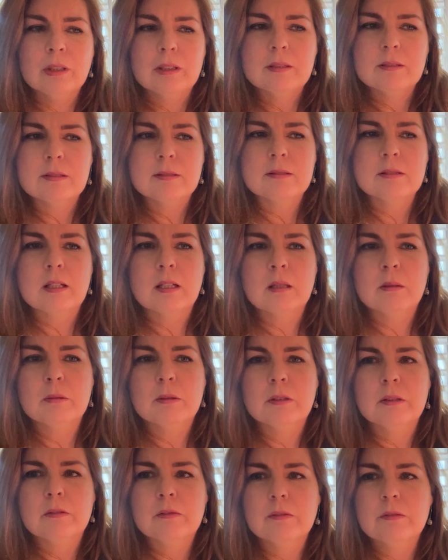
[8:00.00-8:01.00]
it's a time
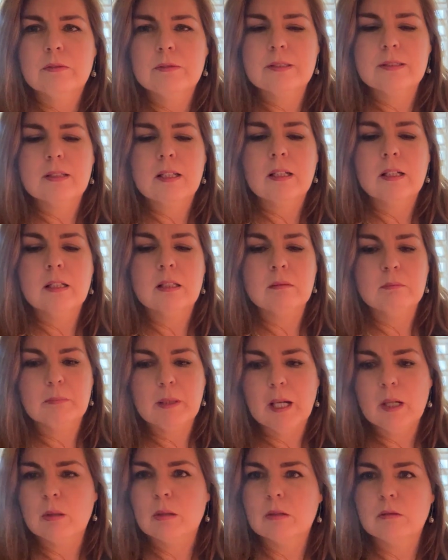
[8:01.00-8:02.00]
of setting
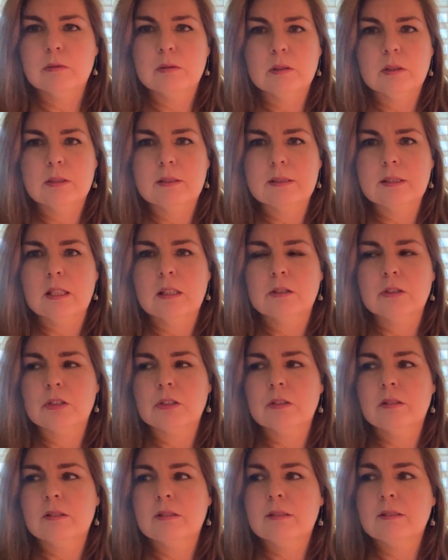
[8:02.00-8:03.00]
powerful
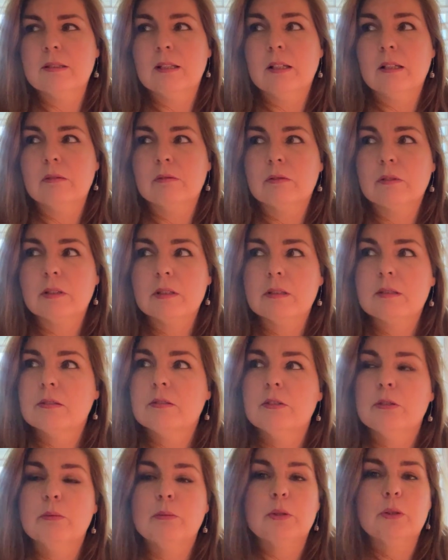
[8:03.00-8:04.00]
intentions. And for this
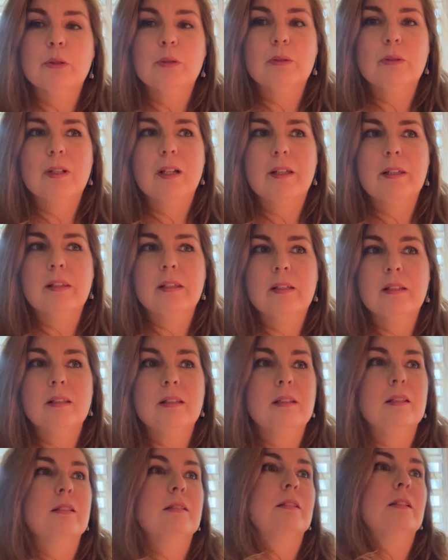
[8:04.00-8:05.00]
new moon, I think
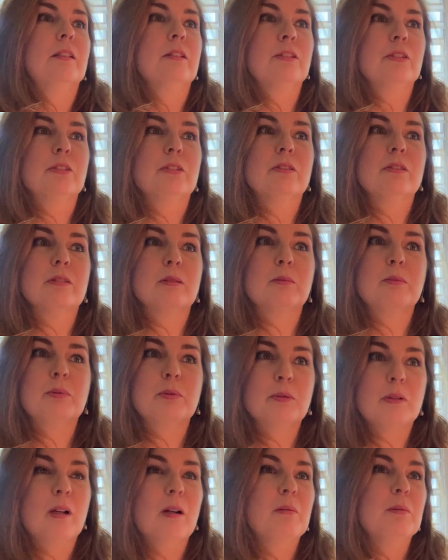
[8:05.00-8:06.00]
the intentions are
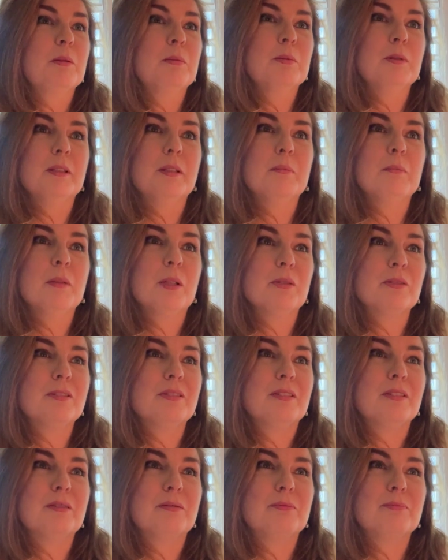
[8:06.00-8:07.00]
probably
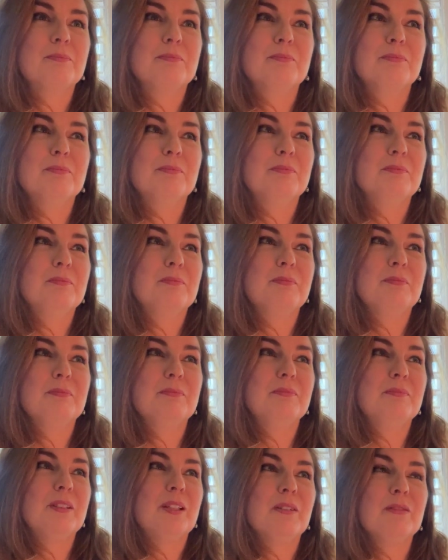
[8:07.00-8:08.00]
most
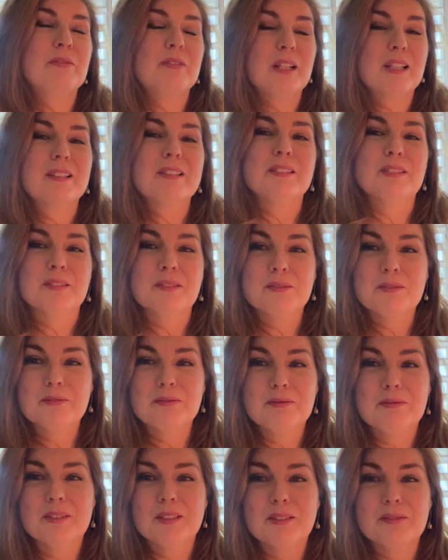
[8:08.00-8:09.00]

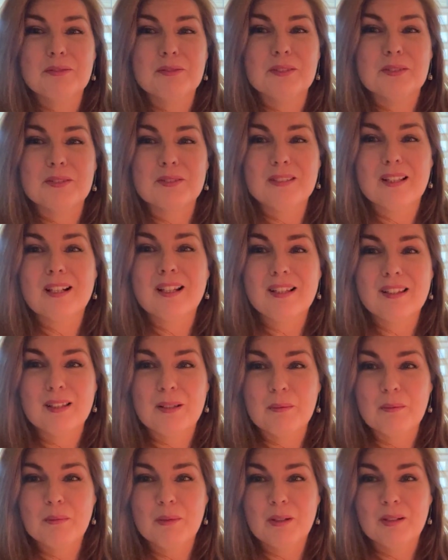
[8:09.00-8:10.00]
effective if you're setting
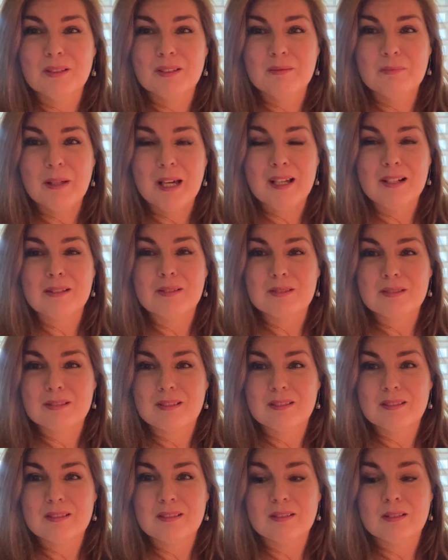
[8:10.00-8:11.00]
them on matters
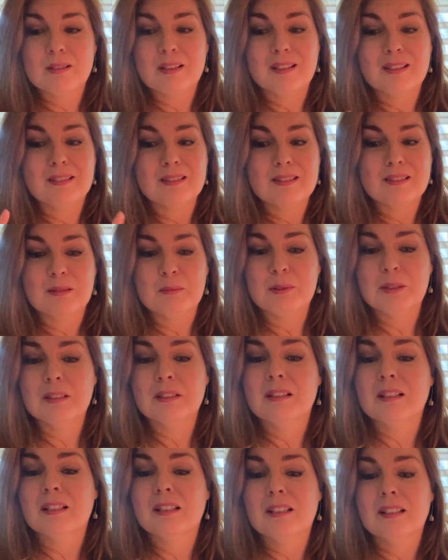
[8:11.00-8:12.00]
concerning
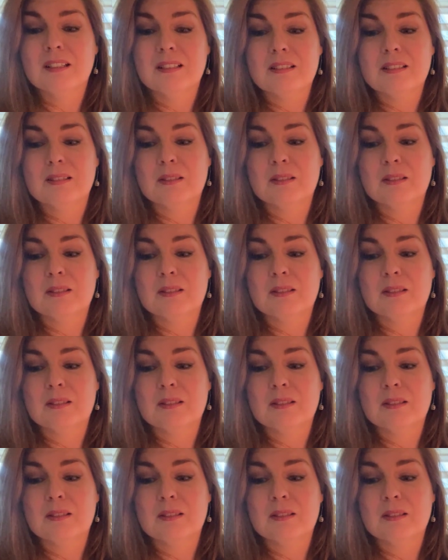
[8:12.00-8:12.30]
stability and